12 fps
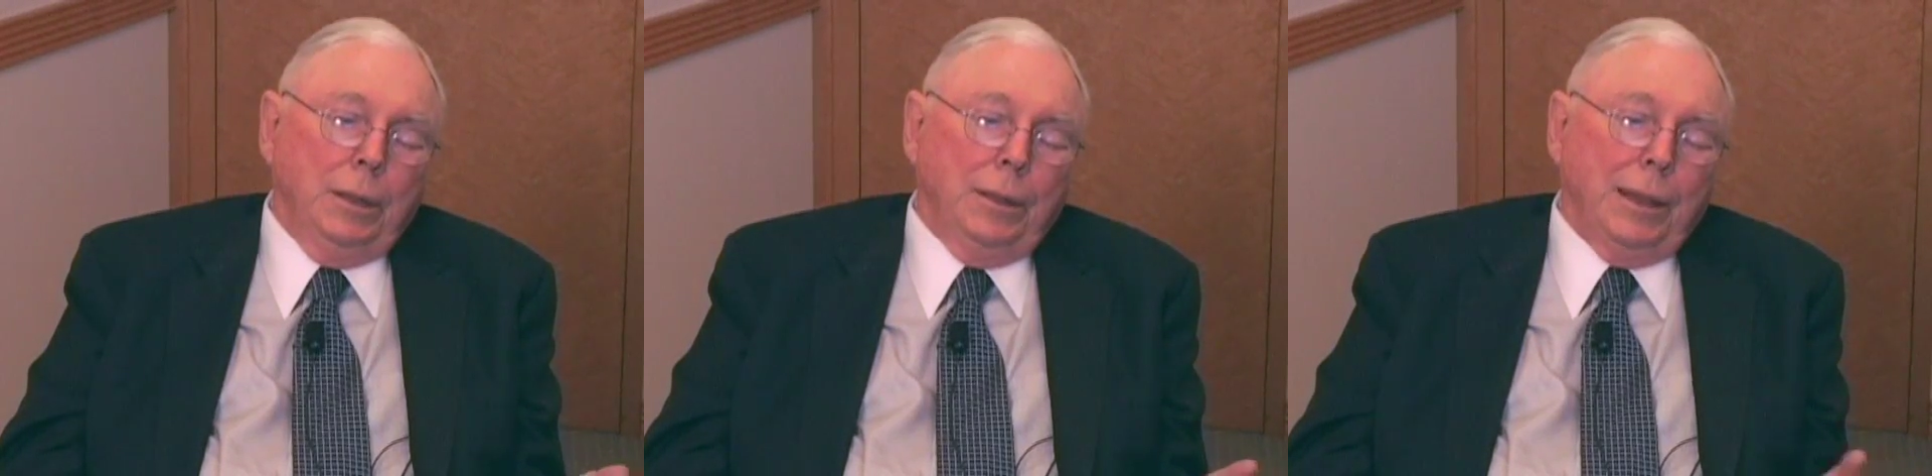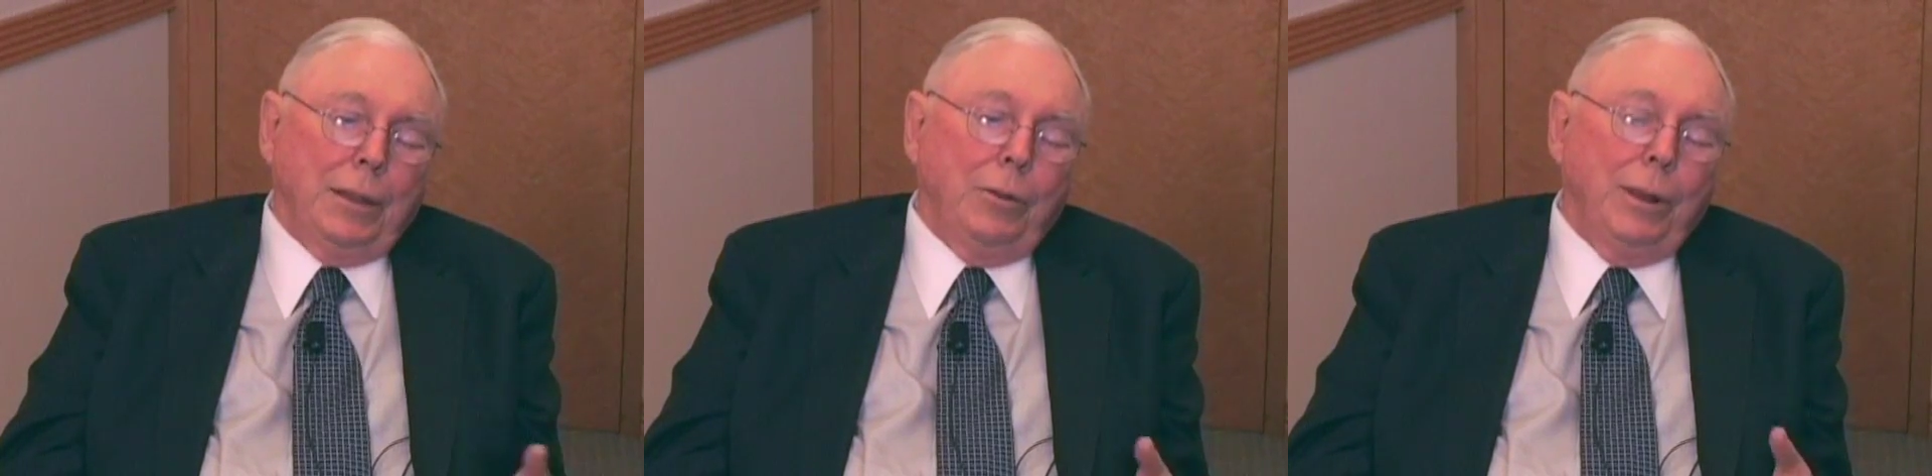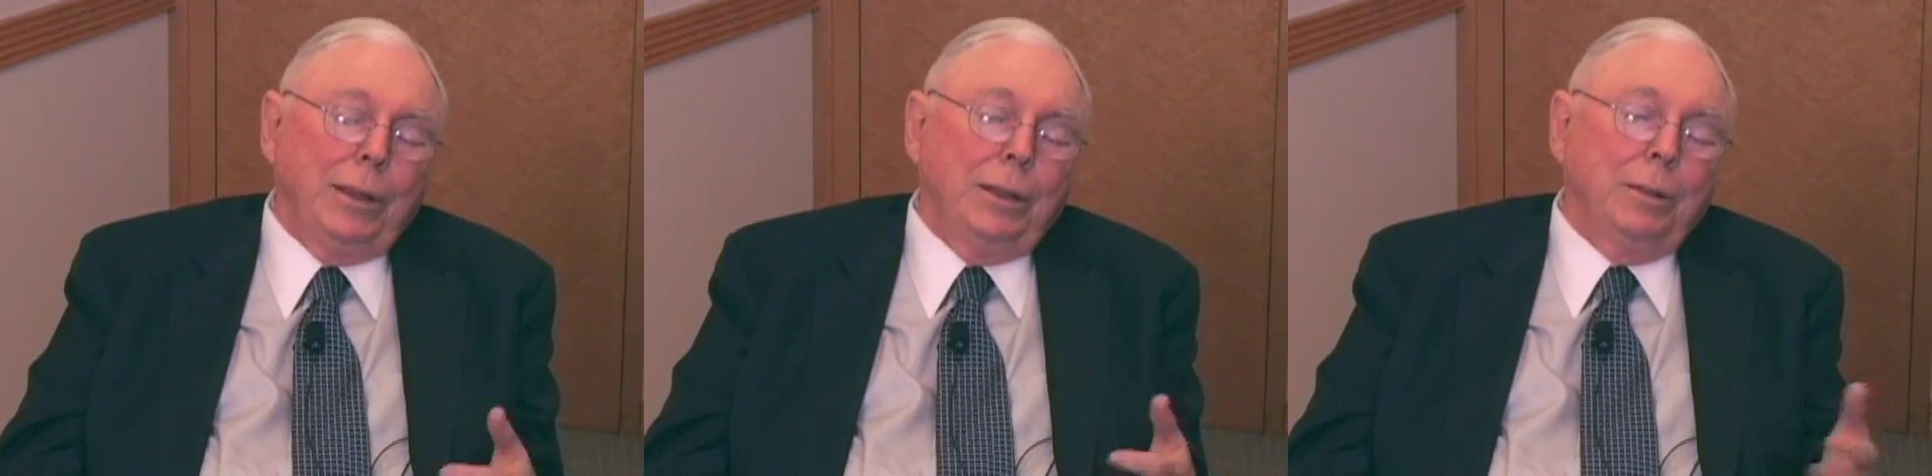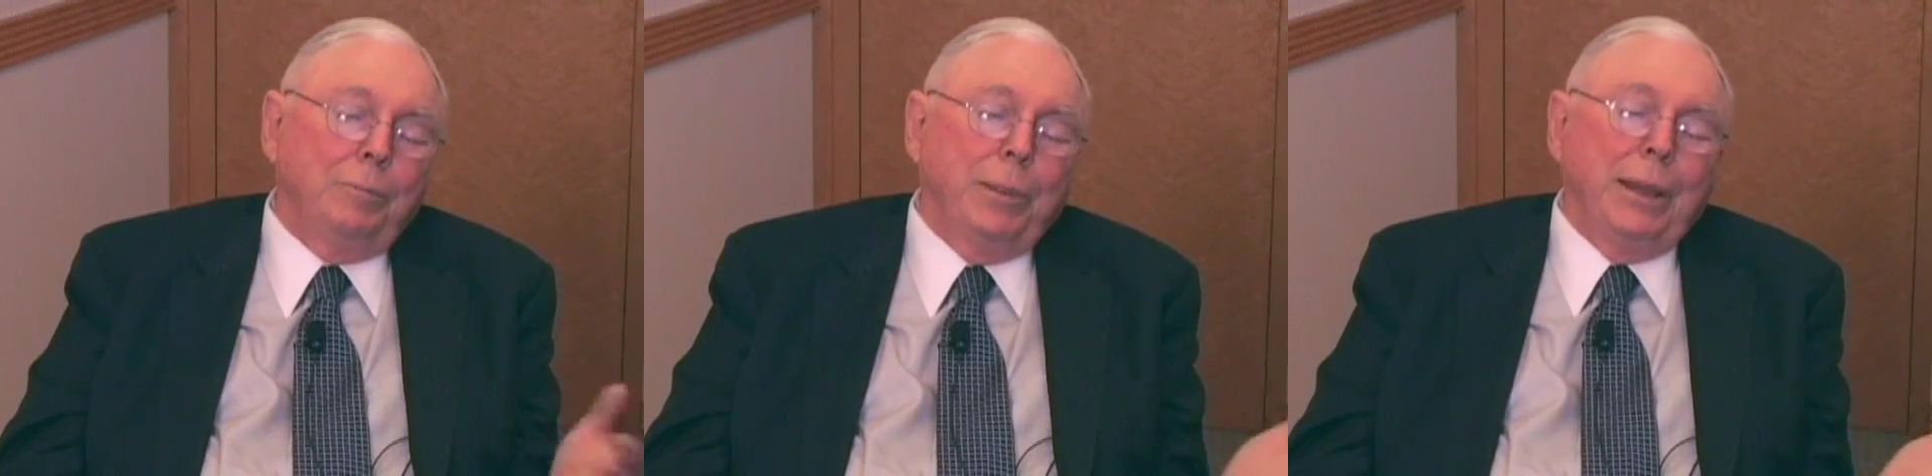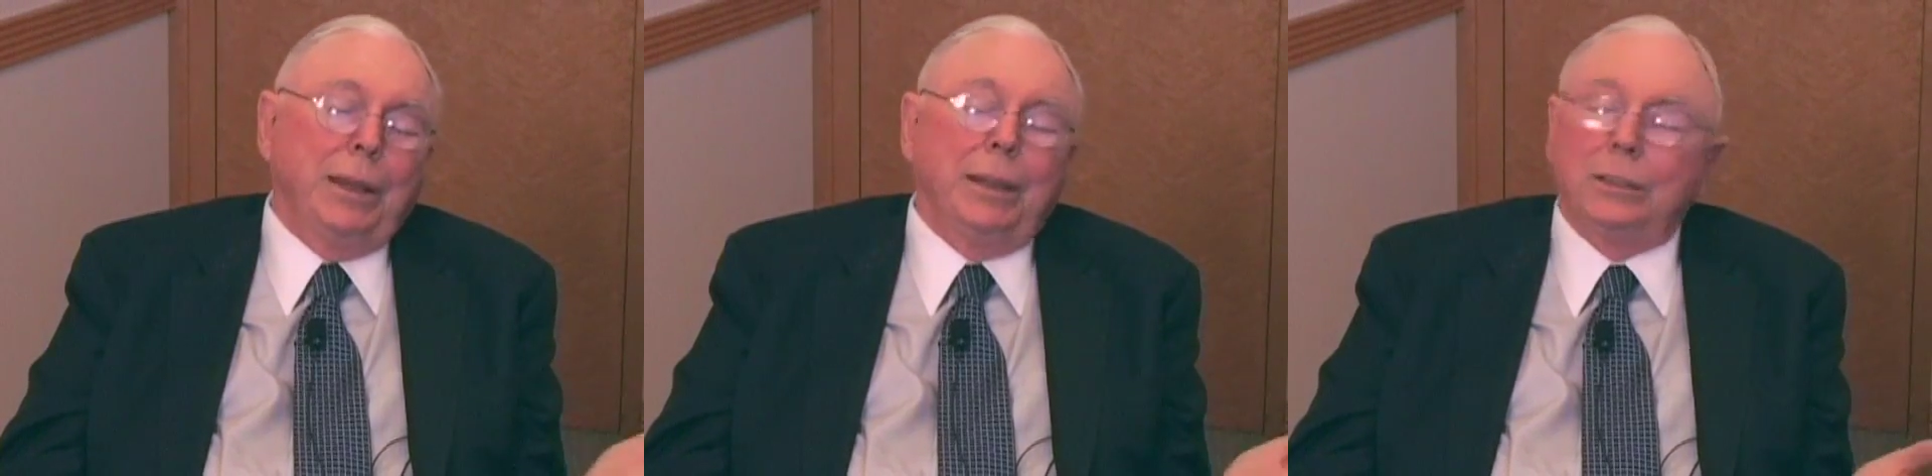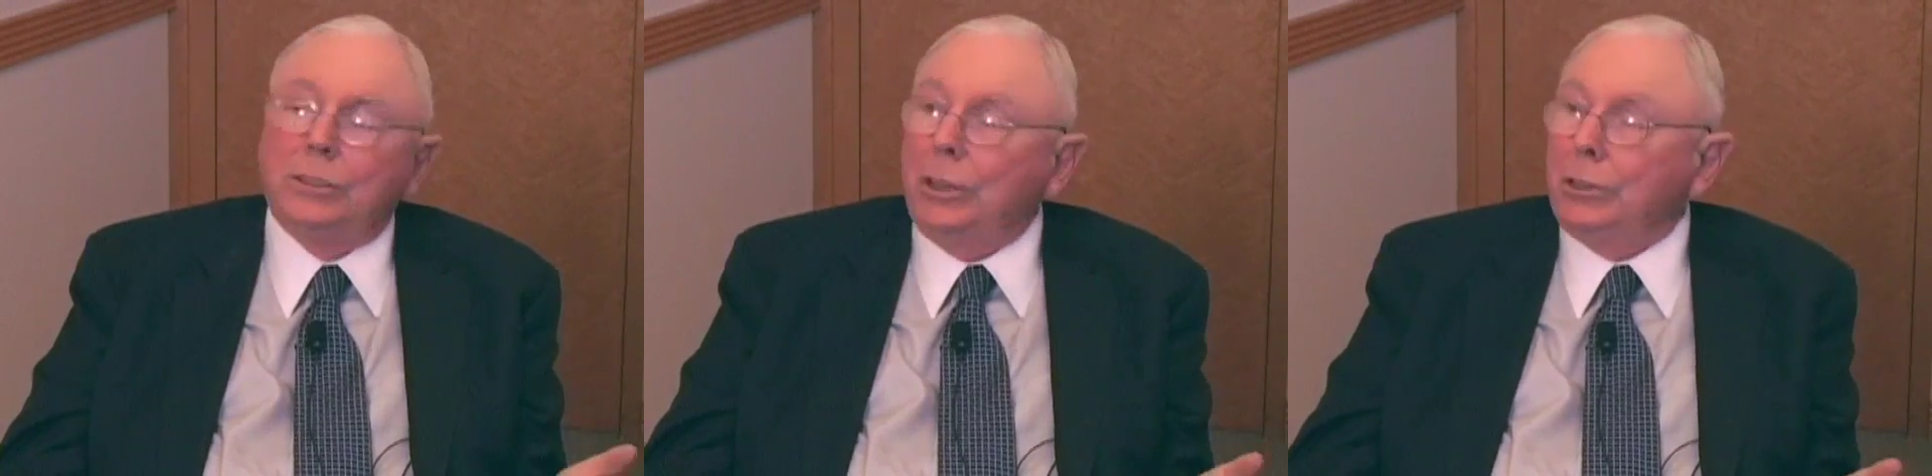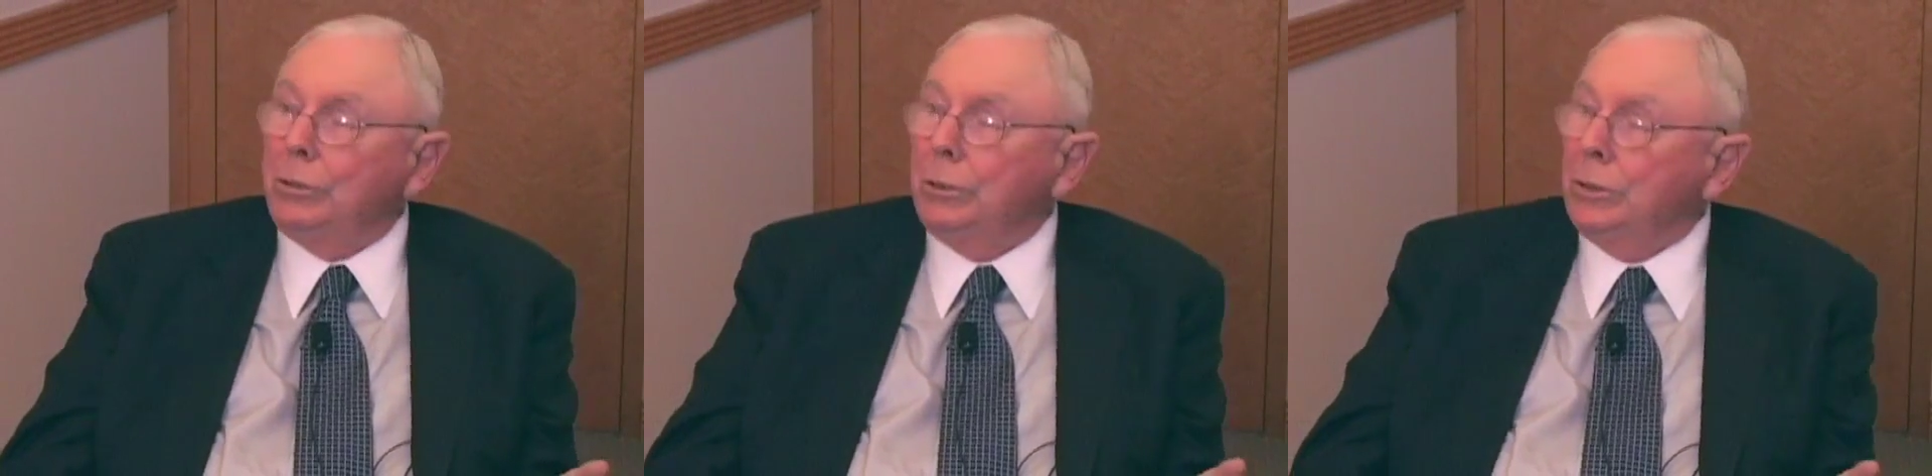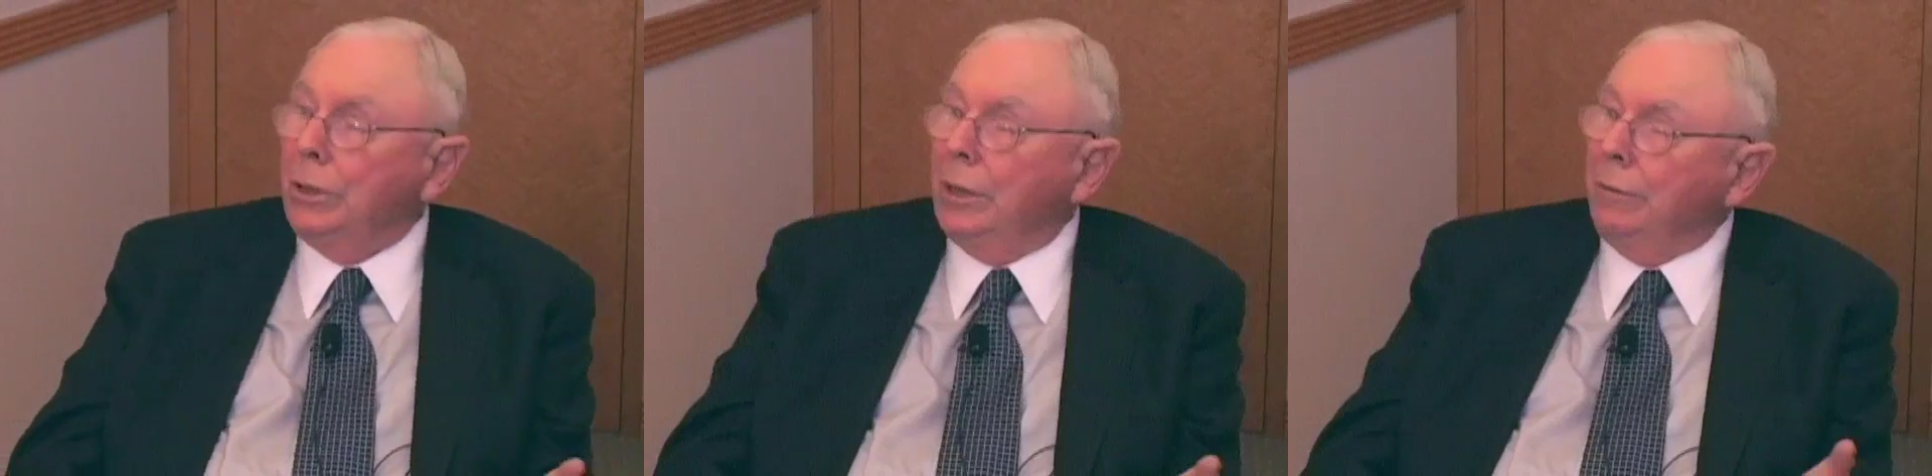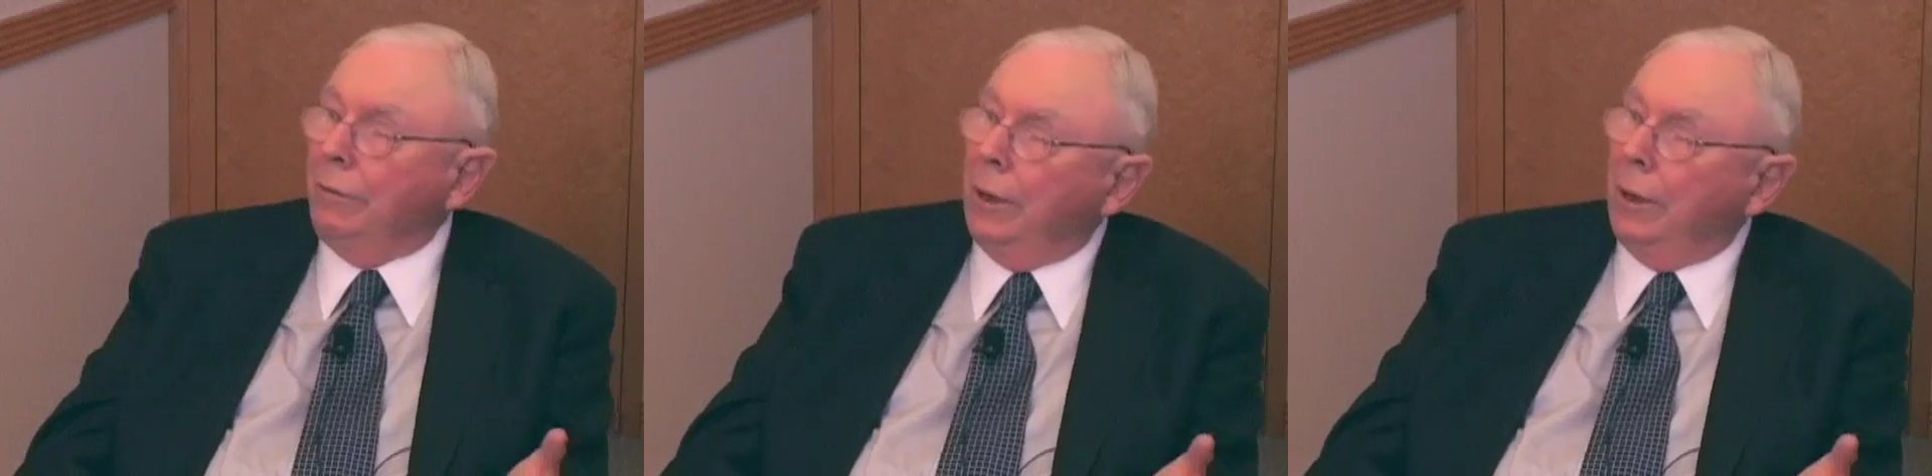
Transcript: That created a big constituency in